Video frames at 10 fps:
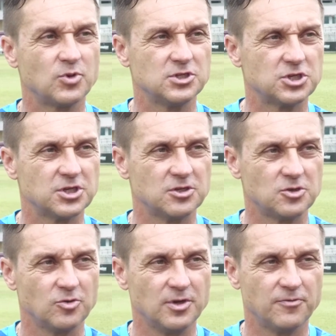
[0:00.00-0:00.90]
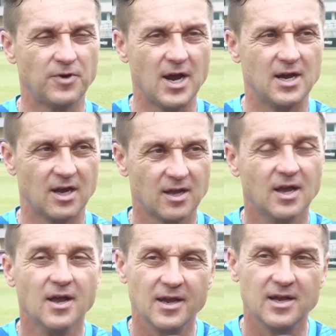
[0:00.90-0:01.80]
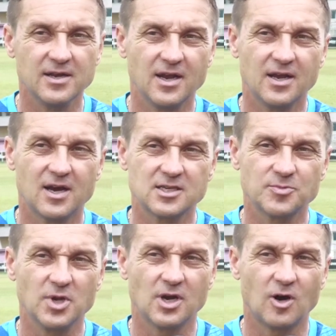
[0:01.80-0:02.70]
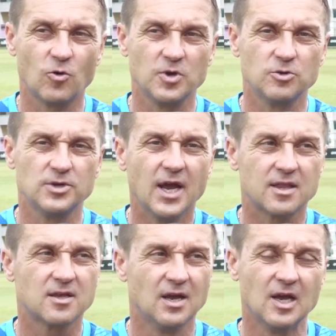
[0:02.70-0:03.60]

position 2 in final. And they ask me how we do that.